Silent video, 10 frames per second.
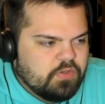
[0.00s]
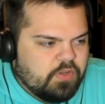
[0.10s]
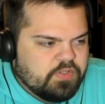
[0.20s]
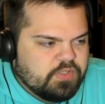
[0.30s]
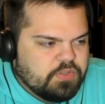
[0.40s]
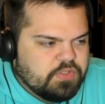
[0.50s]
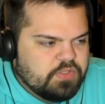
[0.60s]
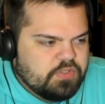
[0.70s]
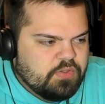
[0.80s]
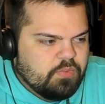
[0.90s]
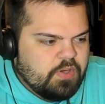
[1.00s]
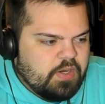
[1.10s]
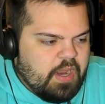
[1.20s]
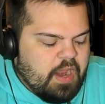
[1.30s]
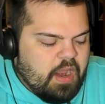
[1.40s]
Also, just...
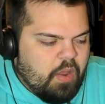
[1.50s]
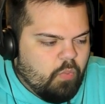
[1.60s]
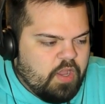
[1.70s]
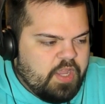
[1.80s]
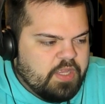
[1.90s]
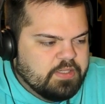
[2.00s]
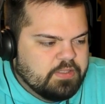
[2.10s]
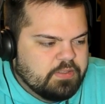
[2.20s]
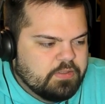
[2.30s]
what?